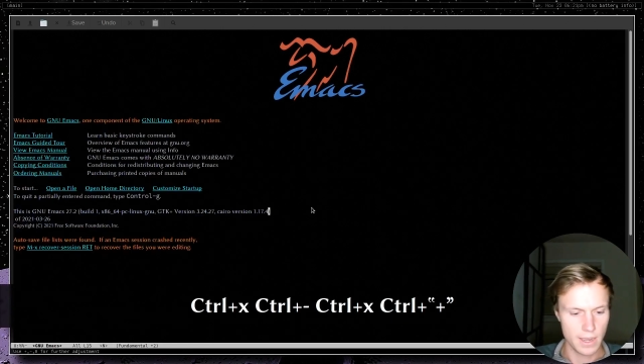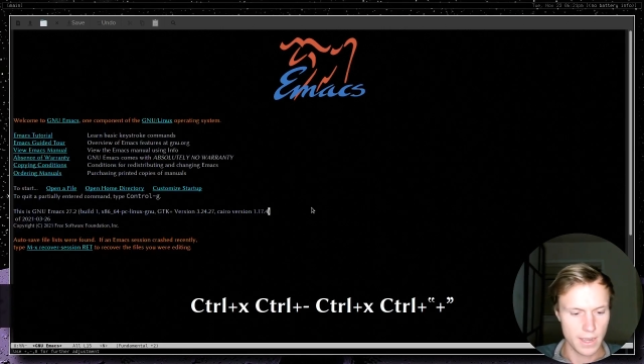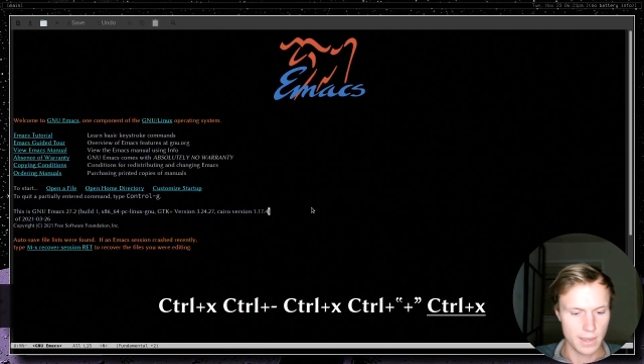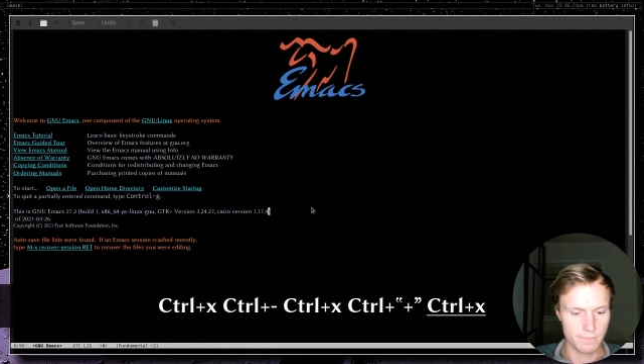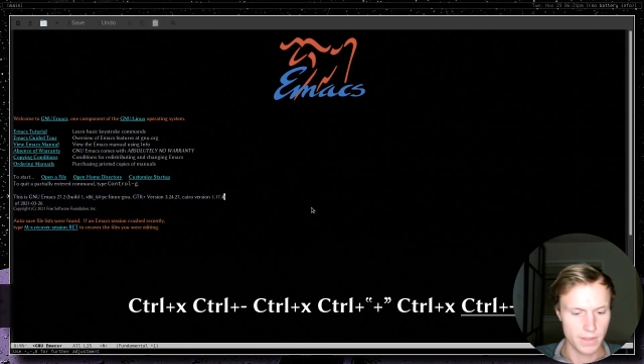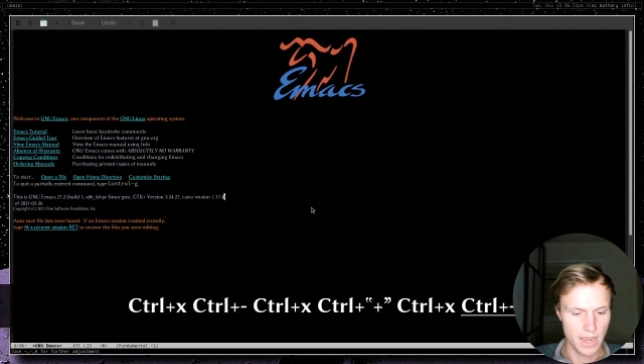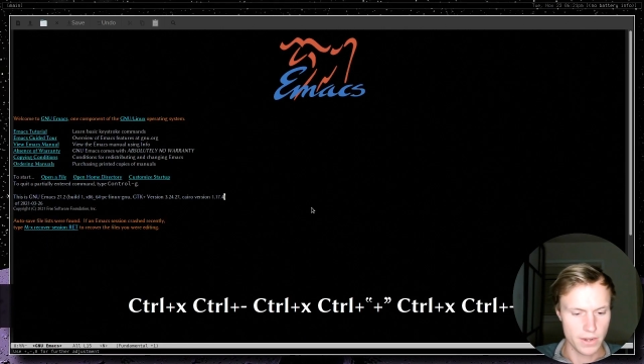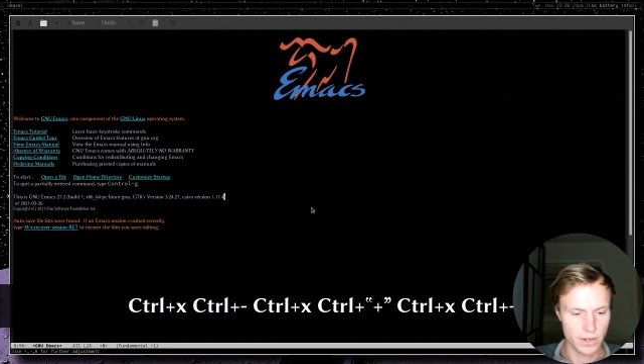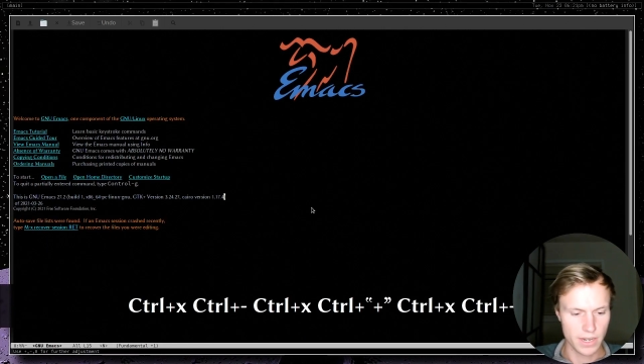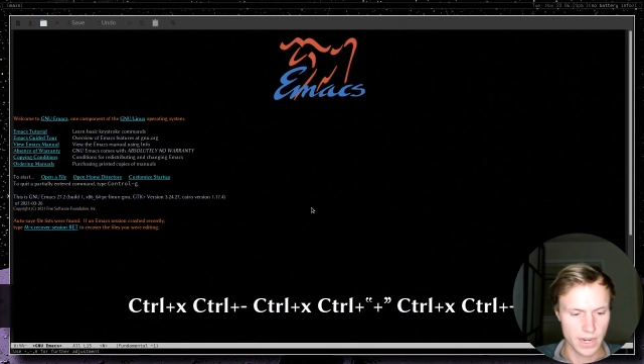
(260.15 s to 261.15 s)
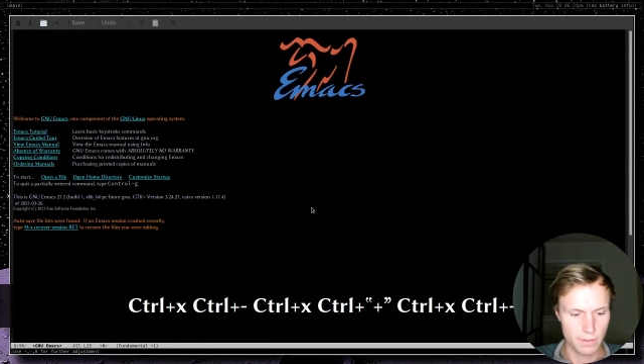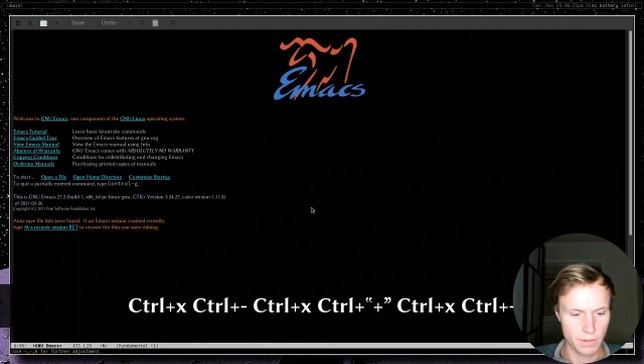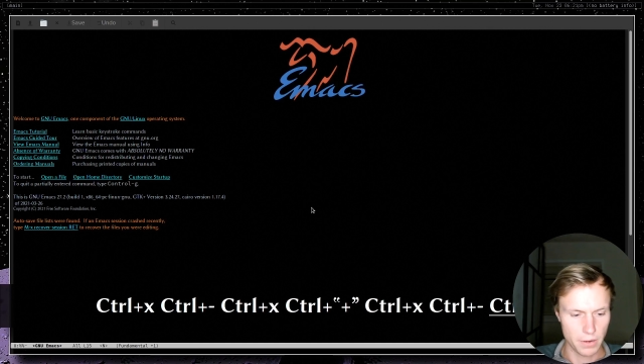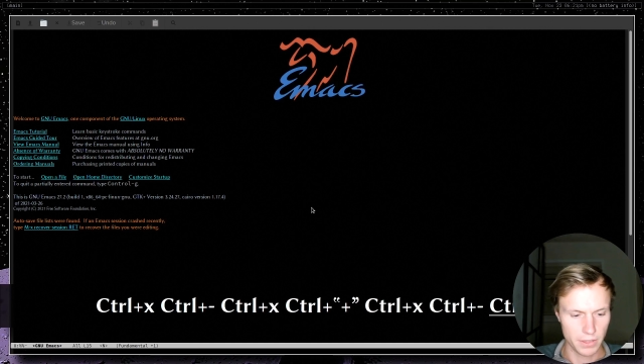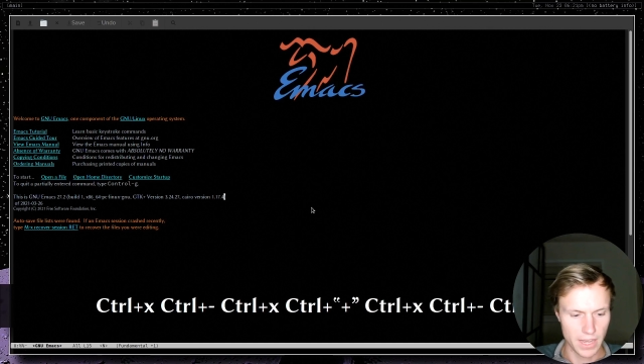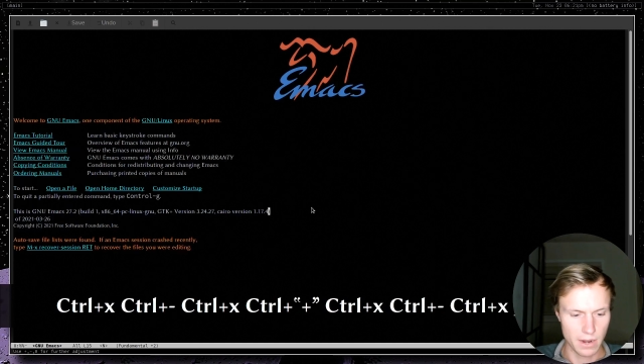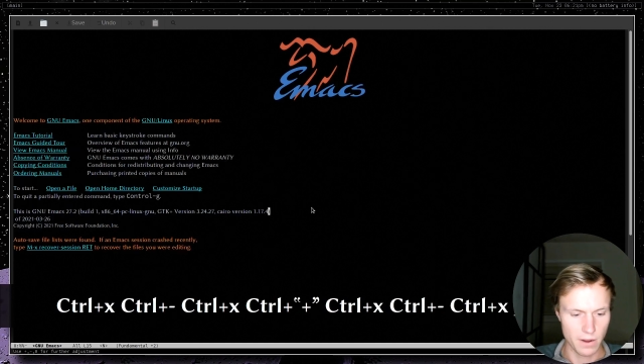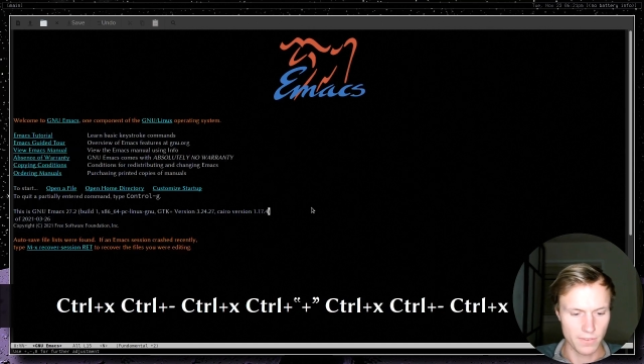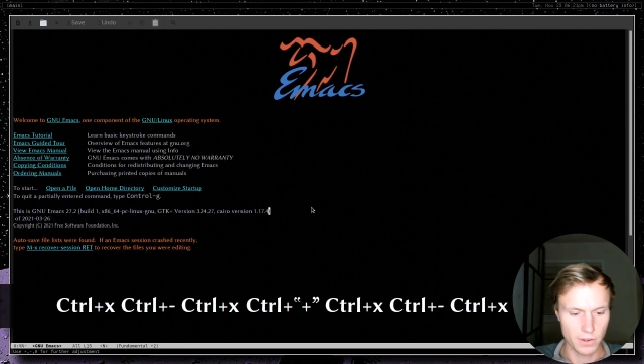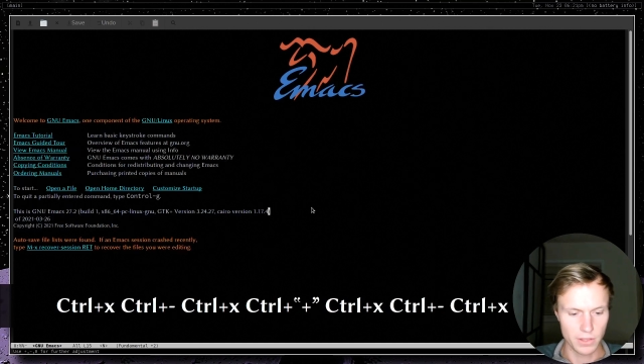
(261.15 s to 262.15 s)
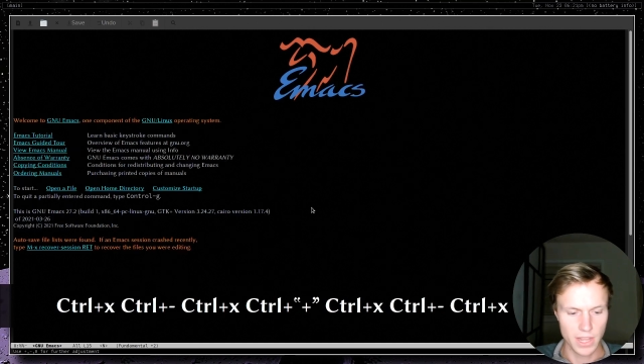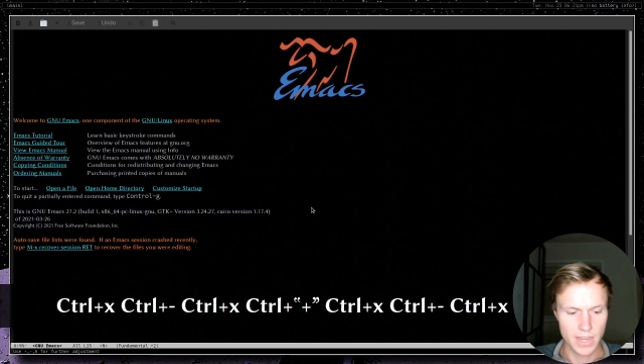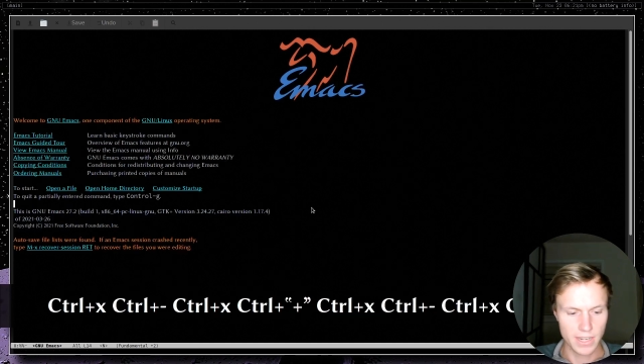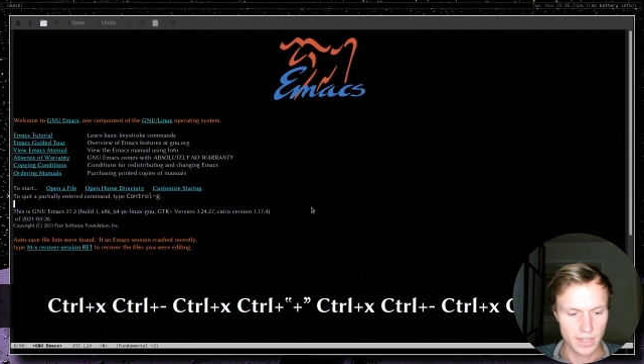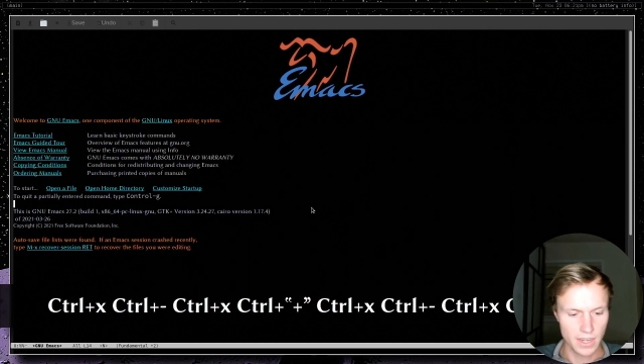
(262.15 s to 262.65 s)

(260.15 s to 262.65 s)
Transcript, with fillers: um, and you can kind of play with that however you'd like,